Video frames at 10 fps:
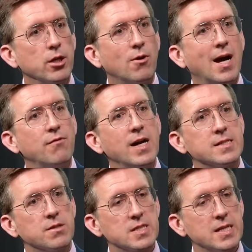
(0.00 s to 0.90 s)
You'll have
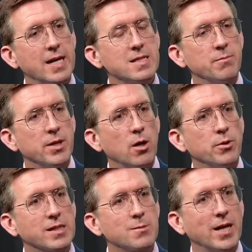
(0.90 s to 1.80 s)
heads of state. I mean, I
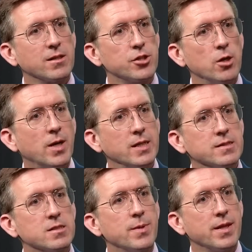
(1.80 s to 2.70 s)
would expect Joe
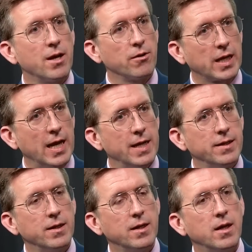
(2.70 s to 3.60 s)
Biden to be there
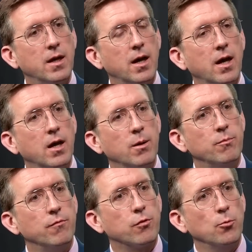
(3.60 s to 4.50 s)
again,
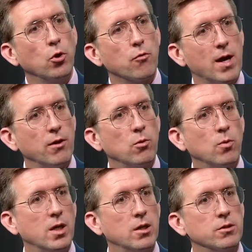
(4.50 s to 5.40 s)
from all around the
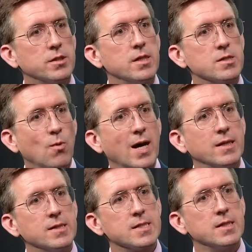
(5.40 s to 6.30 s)
world, as well
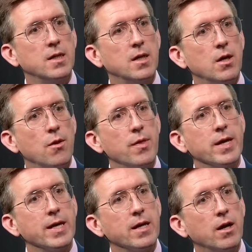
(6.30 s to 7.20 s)
as
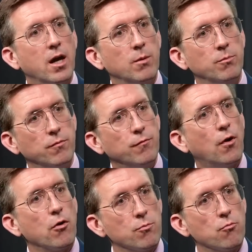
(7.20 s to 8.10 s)
the
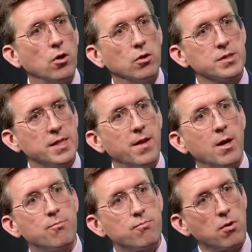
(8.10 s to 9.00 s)
foreign royals in
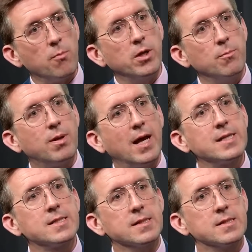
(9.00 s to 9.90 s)
their prominent
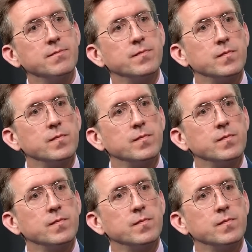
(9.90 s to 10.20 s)
places.